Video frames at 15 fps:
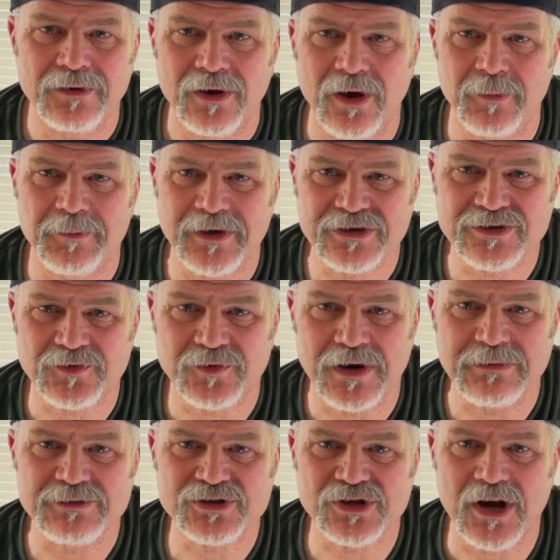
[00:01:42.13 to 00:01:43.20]
a picture
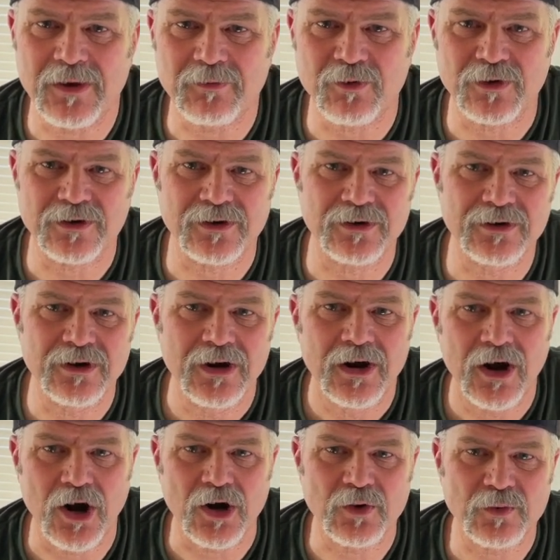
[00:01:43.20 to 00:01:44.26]
frame shop worker,
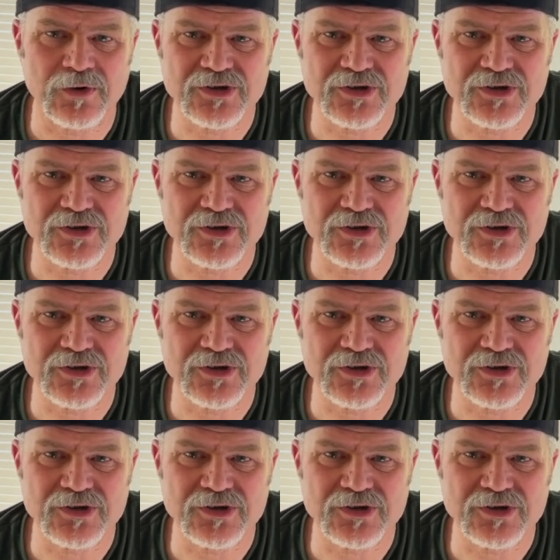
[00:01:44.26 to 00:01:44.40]
hardware